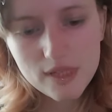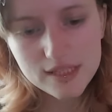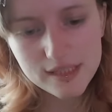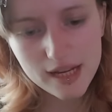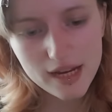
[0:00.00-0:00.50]

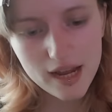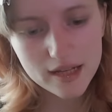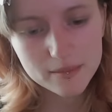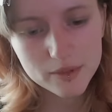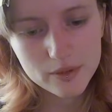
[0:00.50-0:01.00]
Today
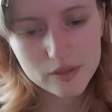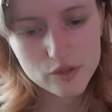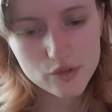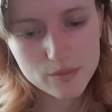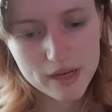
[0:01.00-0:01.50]
I'm going
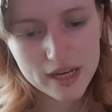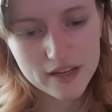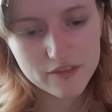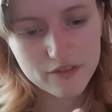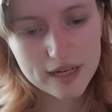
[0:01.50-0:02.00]
to my
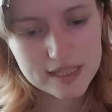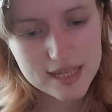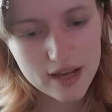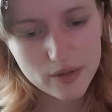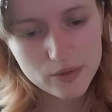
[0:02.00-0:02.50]
friend's
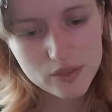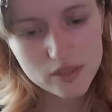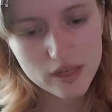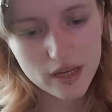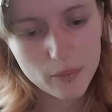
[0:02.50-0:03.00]
house
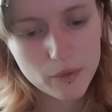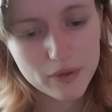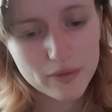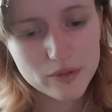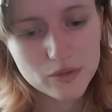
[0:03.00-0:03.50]
and we're
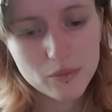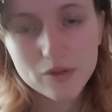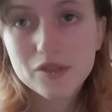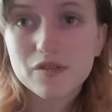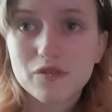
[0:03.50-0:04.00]
going to
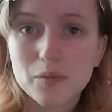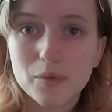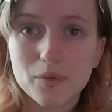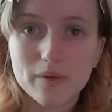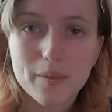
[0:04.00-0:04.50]
watch the
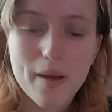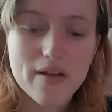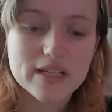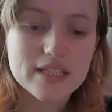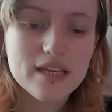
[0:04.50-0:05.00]
football,
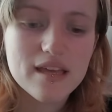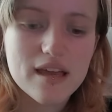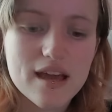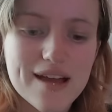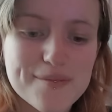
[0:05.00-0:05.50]
apparently.
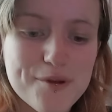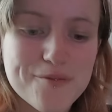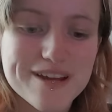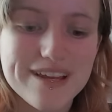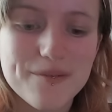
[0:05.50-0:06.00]
I'm not
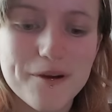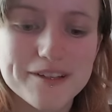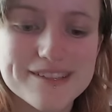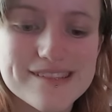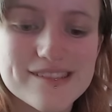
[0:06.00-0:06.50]
really
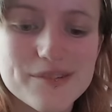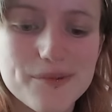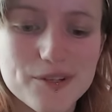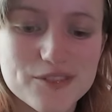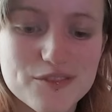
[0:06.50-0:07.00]
one to
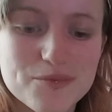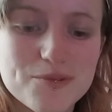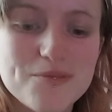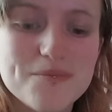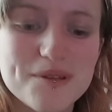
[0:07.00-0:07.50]
watch
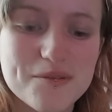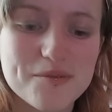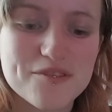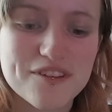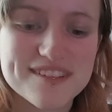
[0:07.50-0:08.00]
football, but it will
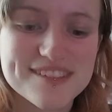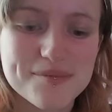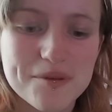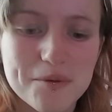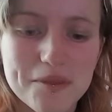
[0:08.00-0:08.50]
be fun to
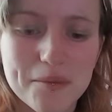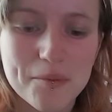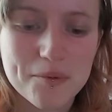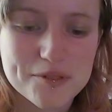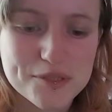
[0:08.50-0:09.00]
be with them and
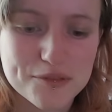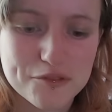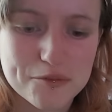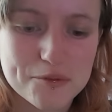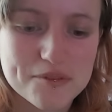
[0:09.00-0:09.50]
watch the
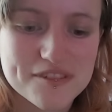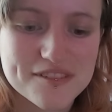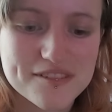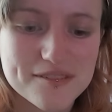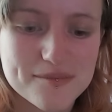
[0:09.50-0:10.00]
football
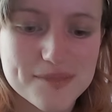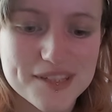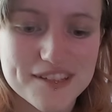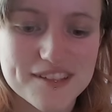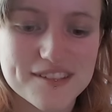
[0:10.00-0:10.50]

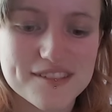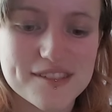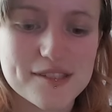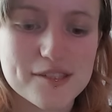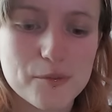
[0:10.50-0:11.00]

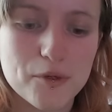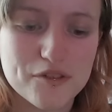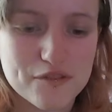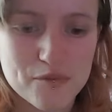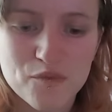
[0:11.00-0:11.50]
because one
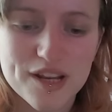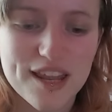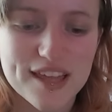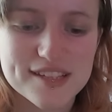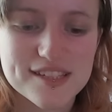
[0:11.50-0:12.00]
of them really
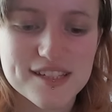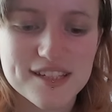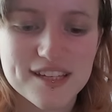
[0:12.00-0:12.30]
likes it.